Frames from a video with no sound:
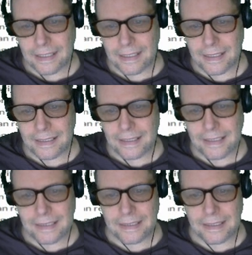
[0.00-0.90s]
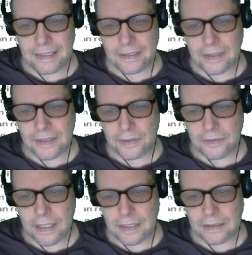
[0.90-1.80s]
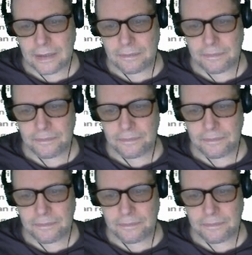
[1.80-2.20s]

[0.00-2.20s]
Italy's interest rates,